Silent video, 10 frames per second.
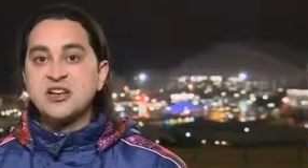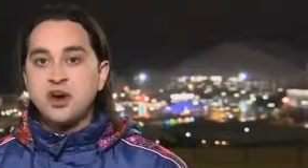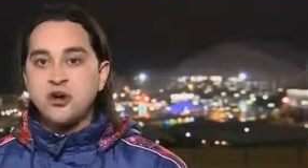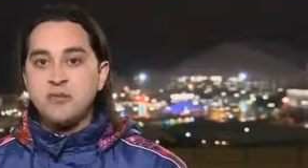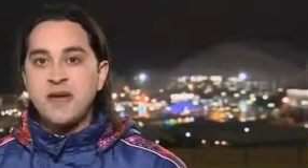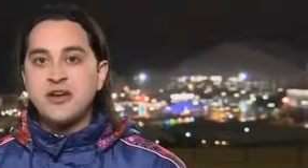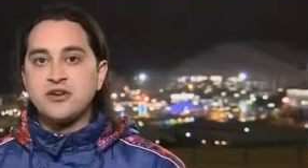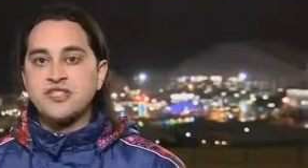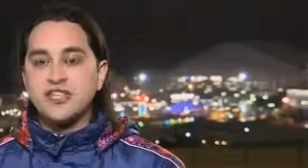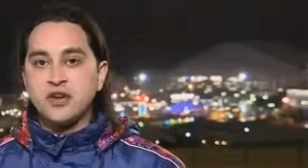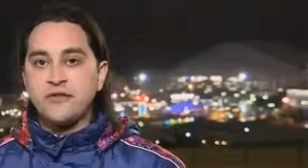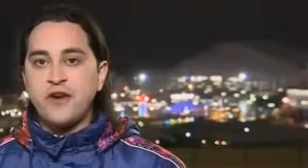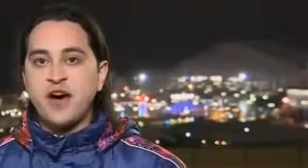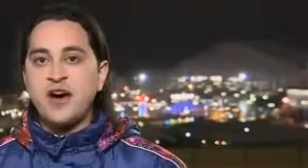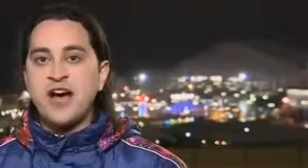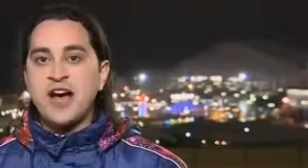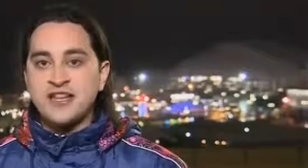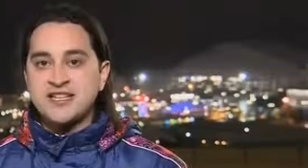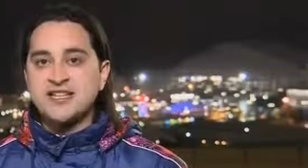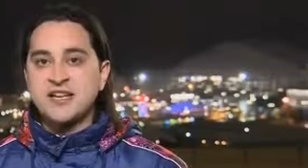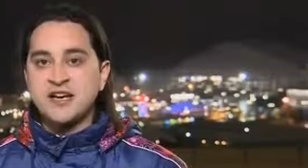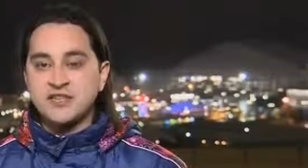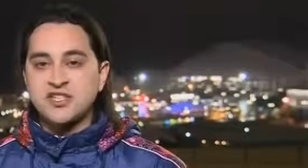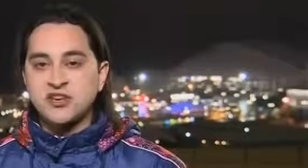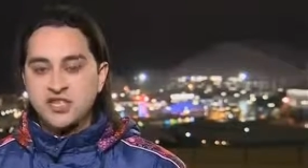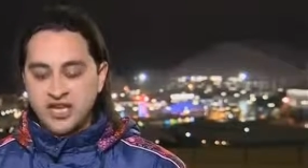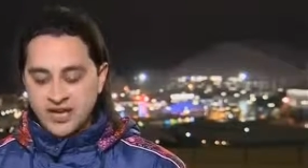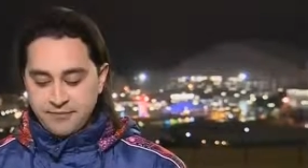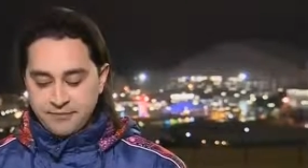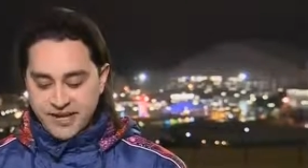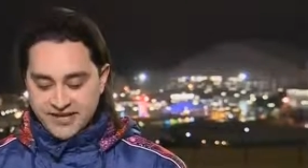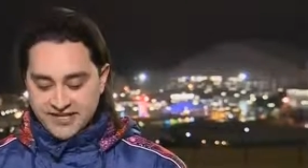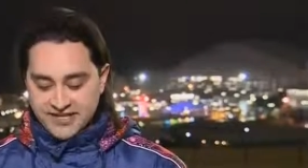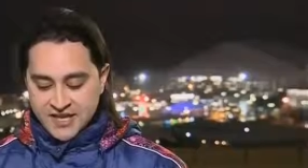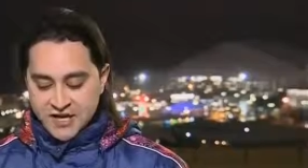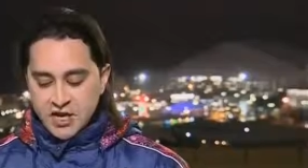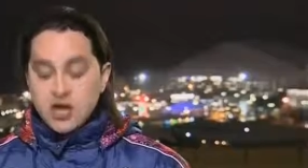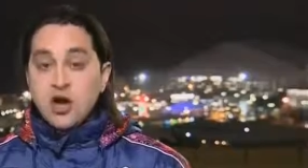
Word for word: gold medal so far at uh, the Sochi Olympics.